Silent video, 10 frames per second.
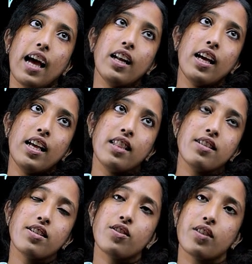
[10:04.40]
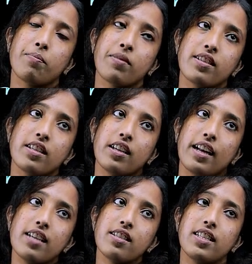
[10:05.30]
that this is
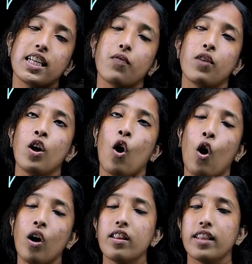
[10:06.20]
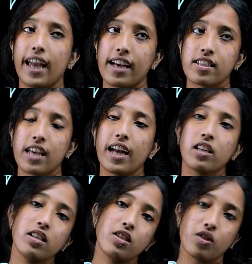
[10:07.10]
represented as T1 or the
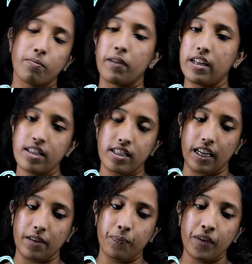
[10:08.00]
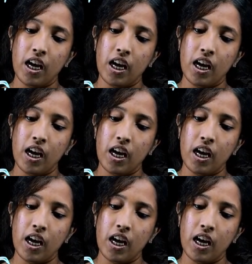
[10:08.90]
excited triplet state.